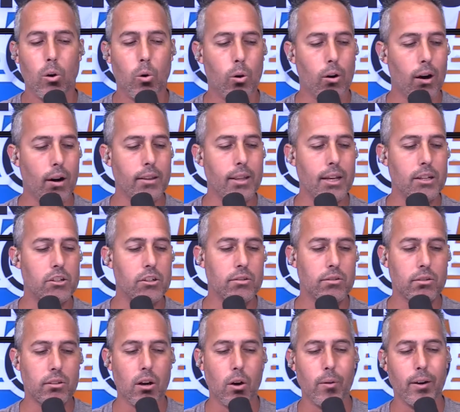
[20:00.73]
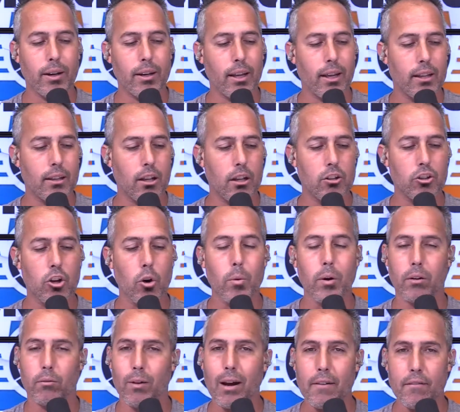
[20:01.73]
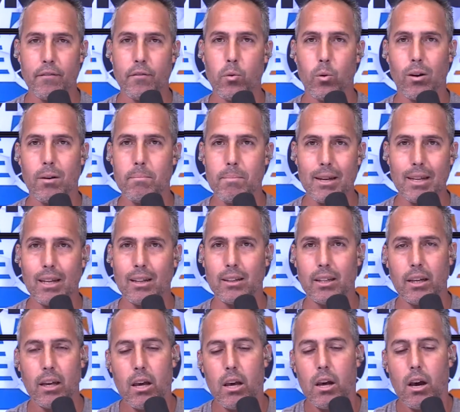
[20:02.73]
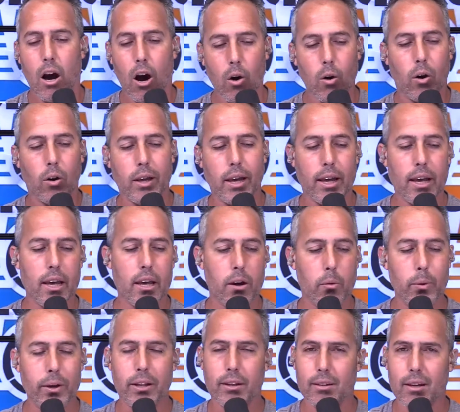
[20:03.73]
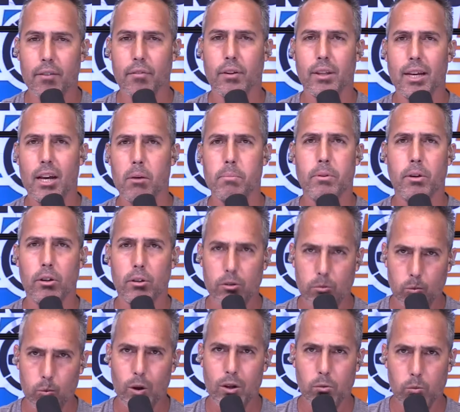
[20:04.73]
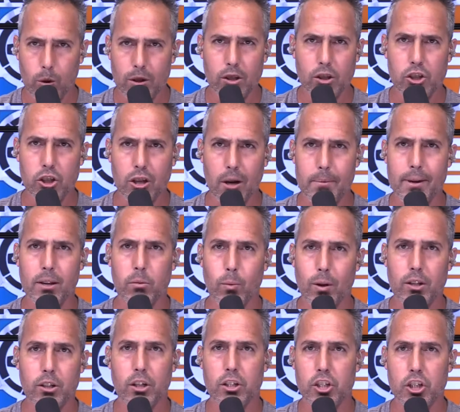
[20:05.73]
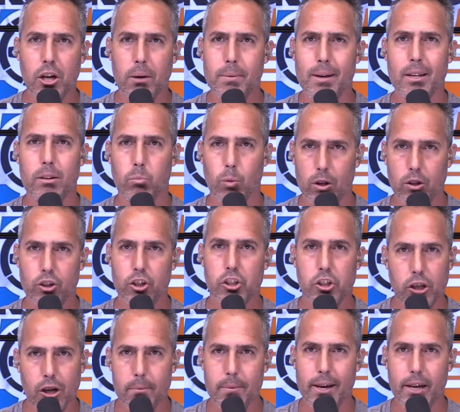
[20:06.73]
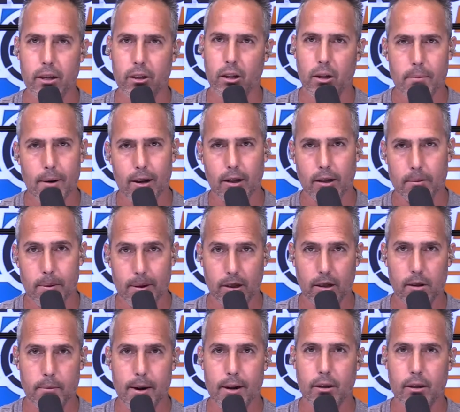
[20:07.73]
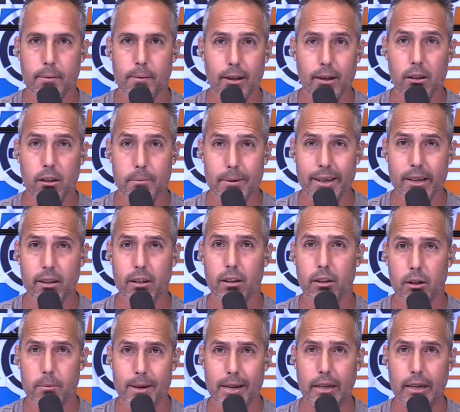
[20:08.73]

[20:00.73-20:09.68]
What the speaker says: Or are they just going and going right for immediately? Oh, yeah, we can definitely help you. When can you come in? When can you come in? When can you come in? Come on, come in.